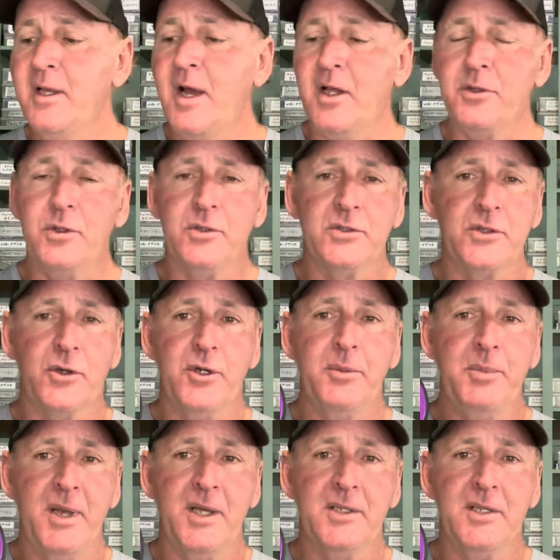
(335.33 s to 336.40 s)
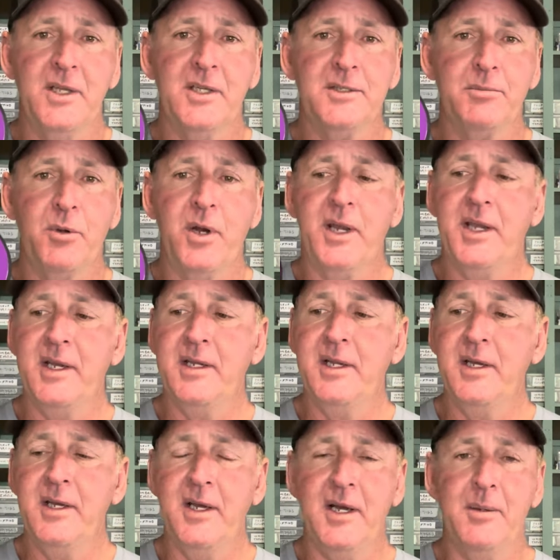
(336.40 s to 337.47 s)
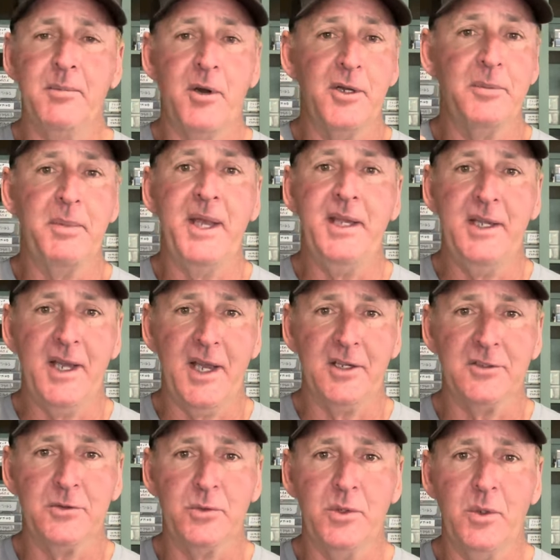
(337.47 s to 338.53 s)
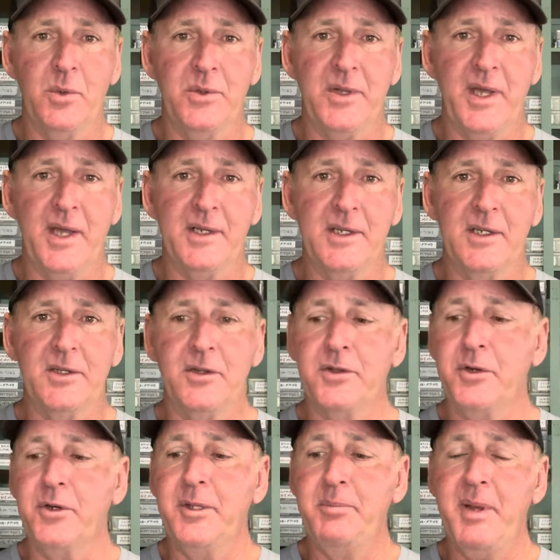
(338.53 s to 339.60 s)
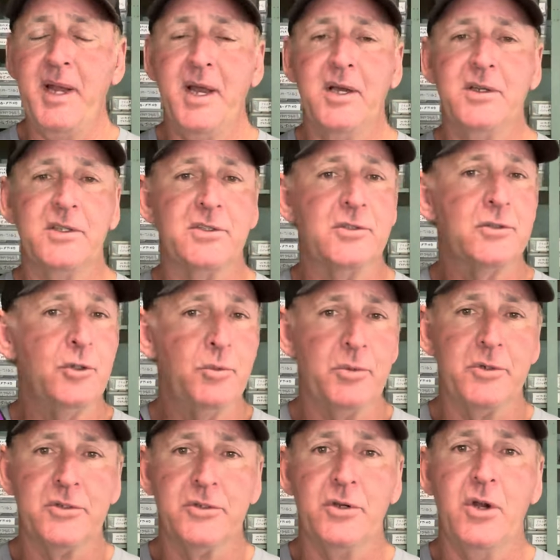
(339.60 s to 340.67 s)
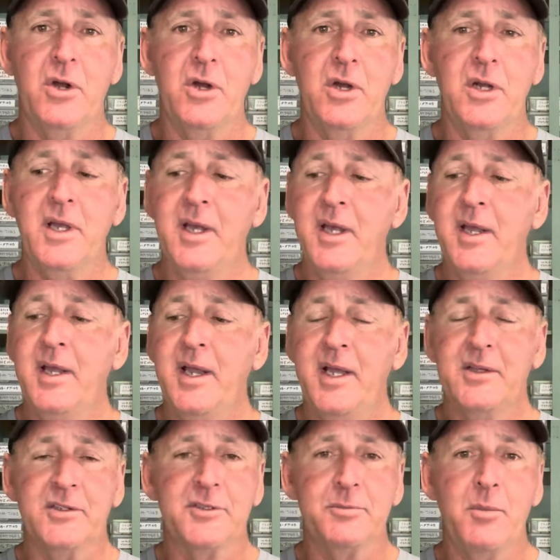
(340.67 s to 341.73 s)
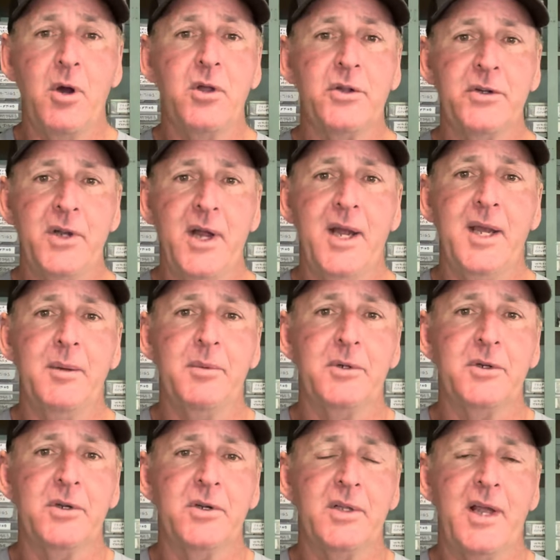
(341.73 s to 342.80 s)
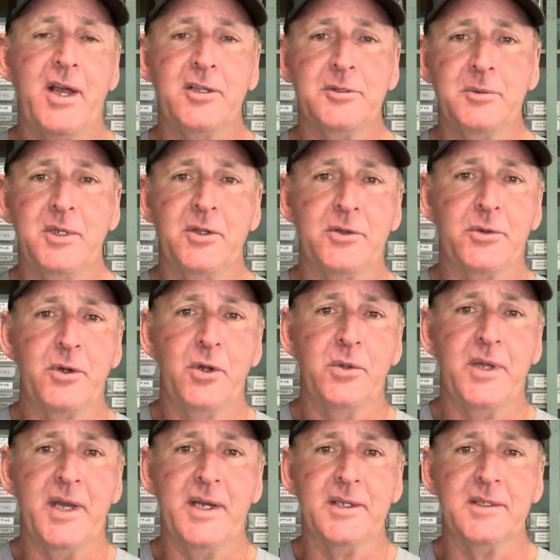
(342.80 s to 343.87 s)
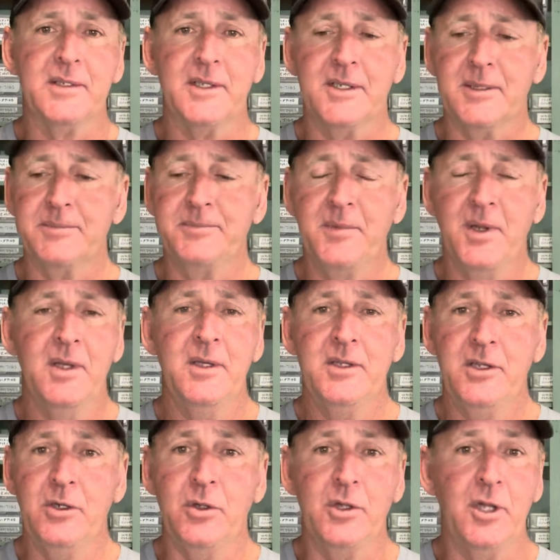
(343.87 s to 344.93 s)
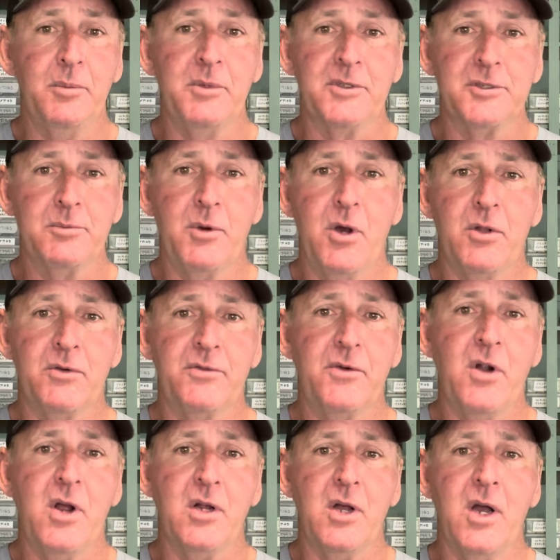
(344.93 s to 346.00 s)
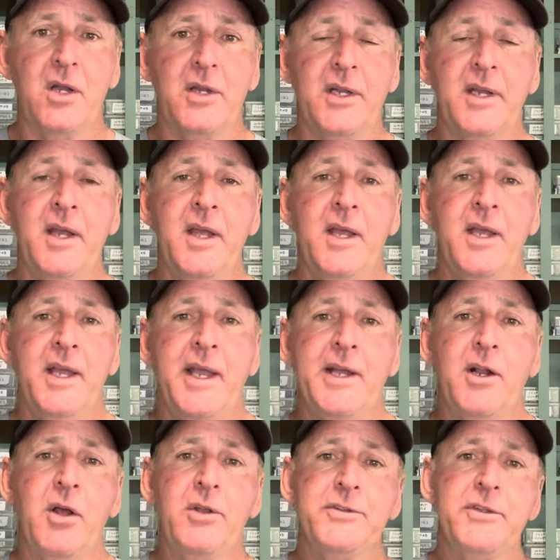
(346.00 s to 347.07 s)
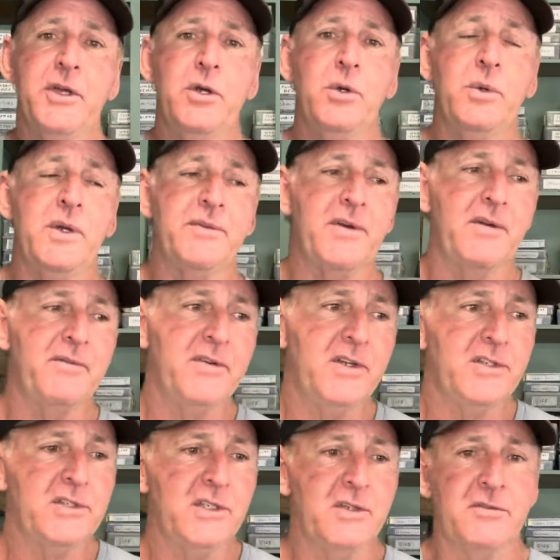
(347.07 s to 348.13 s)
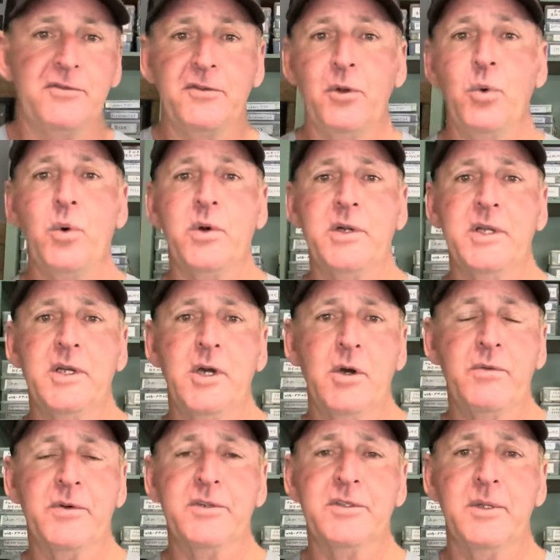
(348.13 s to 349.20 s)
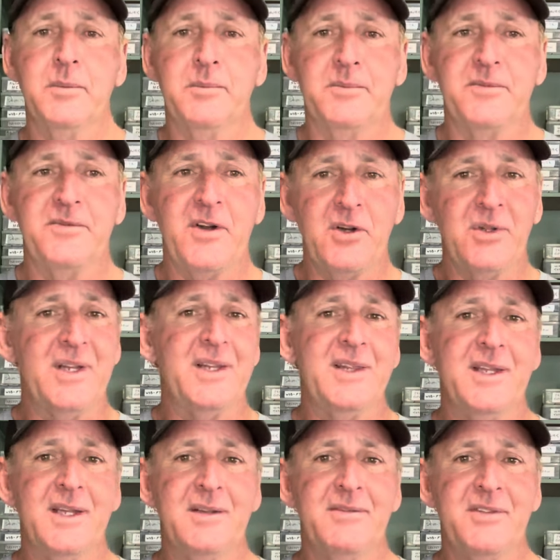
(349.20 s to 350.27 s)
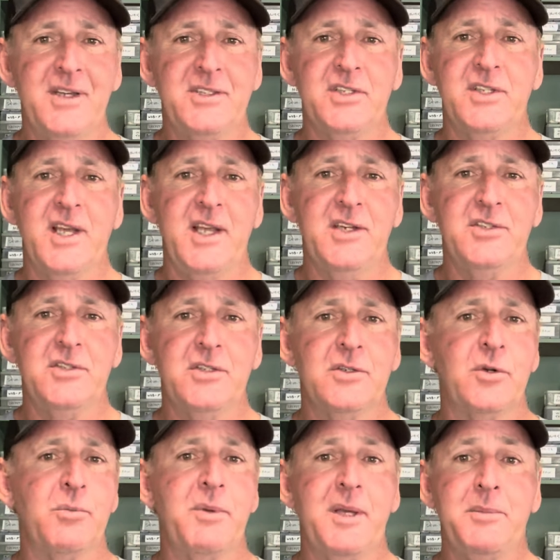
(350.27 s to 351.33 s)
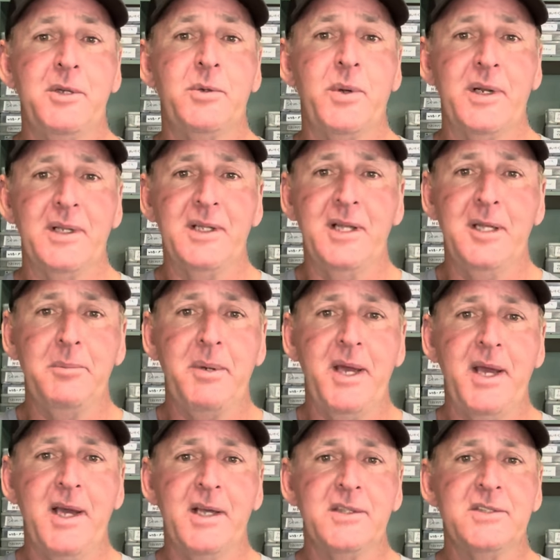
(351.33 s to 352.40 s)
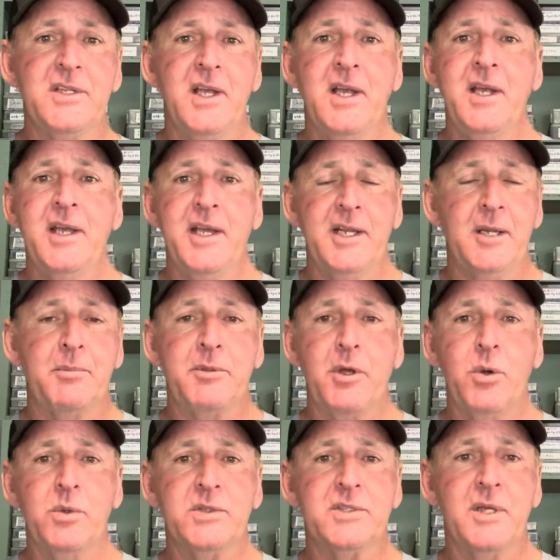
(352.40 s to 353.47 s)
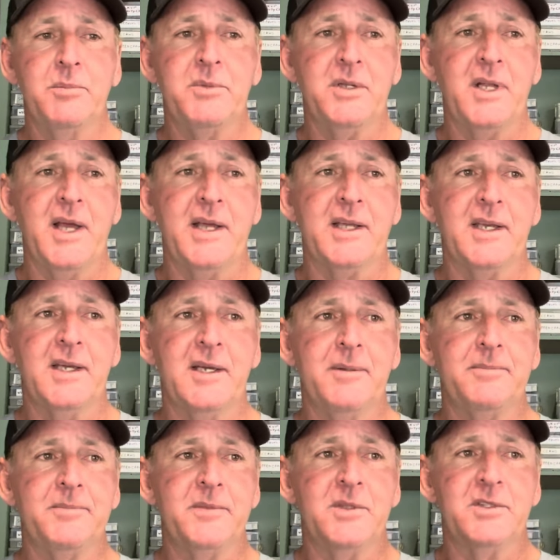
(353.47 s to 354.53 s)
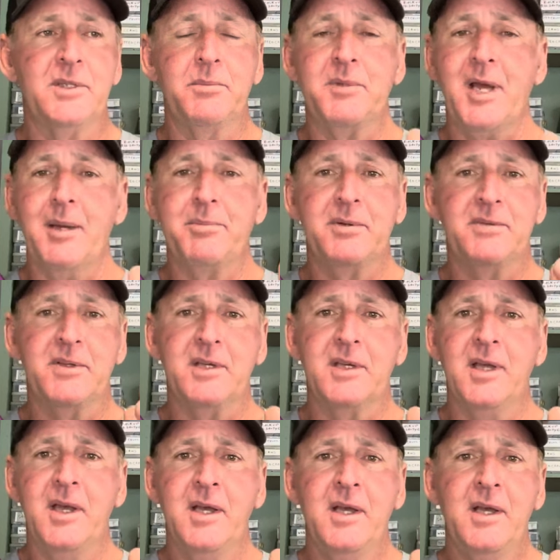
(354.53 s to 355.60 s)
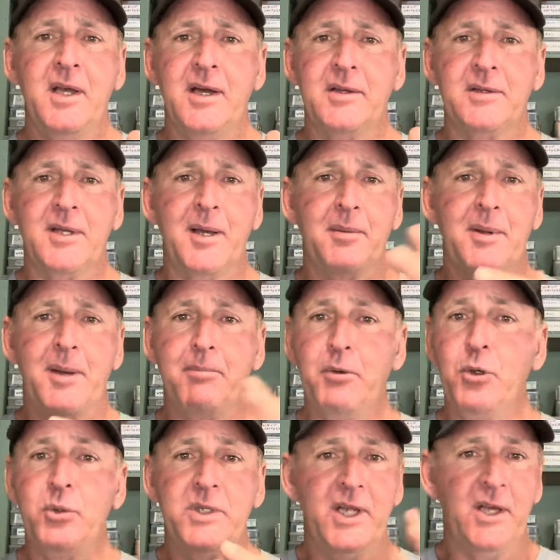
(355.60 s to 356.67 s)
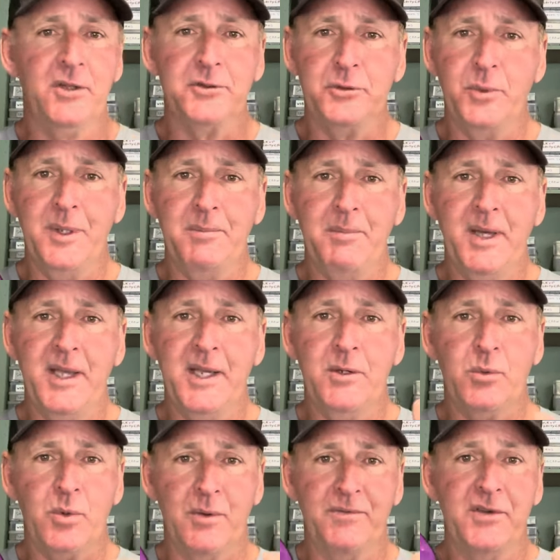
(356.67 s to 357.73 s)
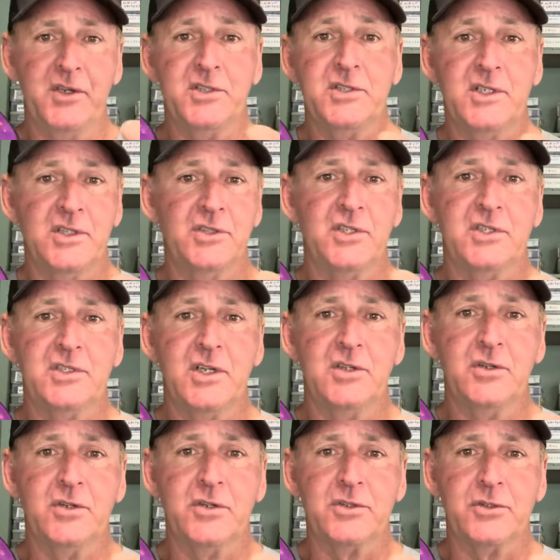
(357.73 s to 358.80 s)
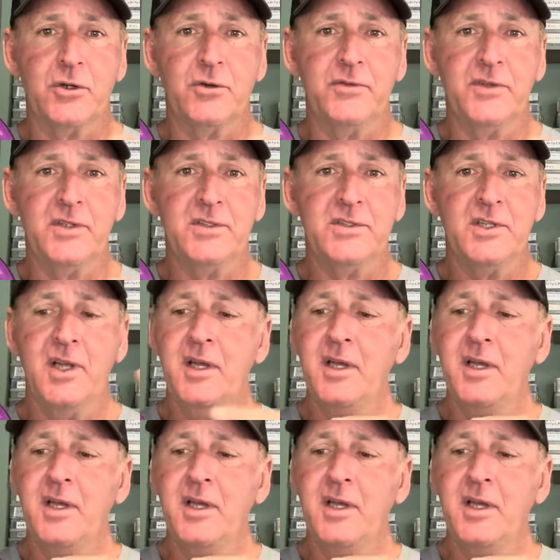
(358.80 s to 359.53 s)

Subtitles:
I'll use 30 pound test braid on a bait cast reel with that. And the 30 pound is super strong, and the smaller diameter allows me to throw that, a little bit smaller frog on it. And also, if I'm fishing in Florida over some fairly thick vegetation or maybe around lily pads, and I'm throwing something like some type of a boot tail swim bait where I'm fishing it just under the surface,